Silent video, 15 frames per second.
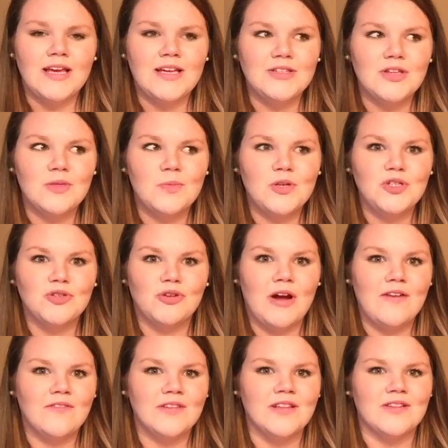he's just been
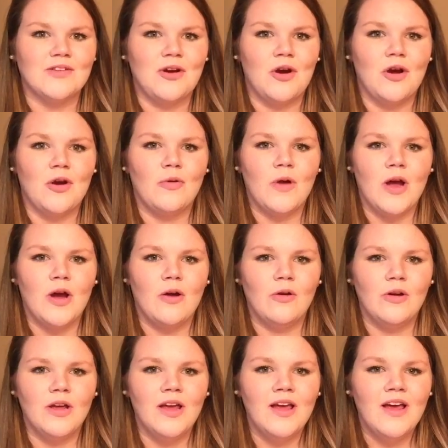driving this car
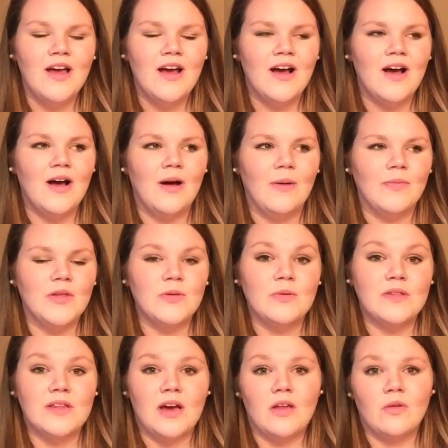around. This
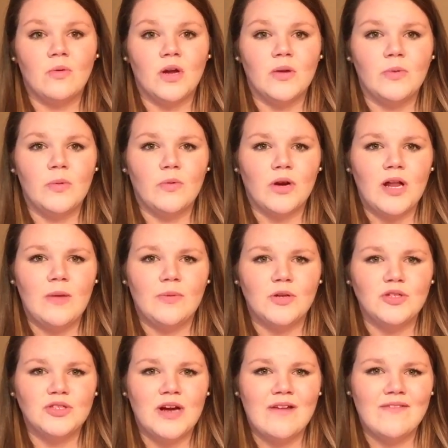was the other one. We weren't able to
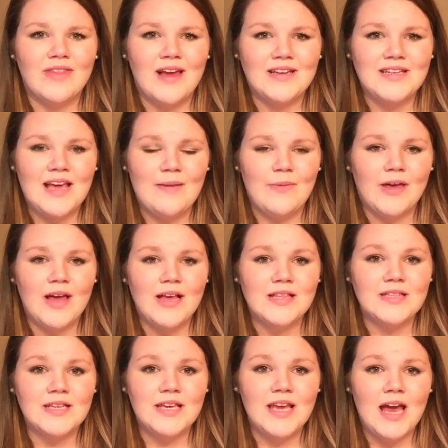drive it that day
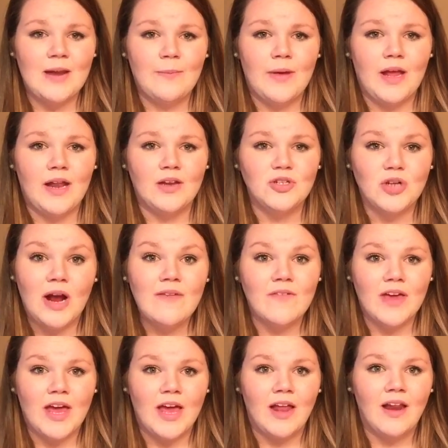because he had been
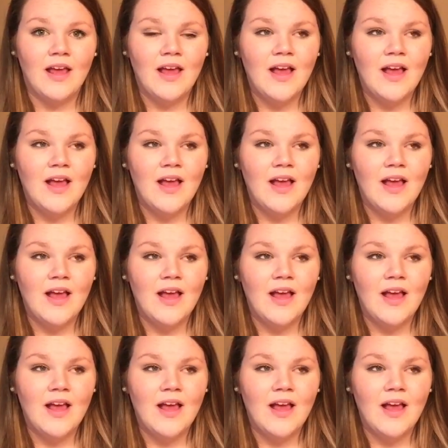driving it.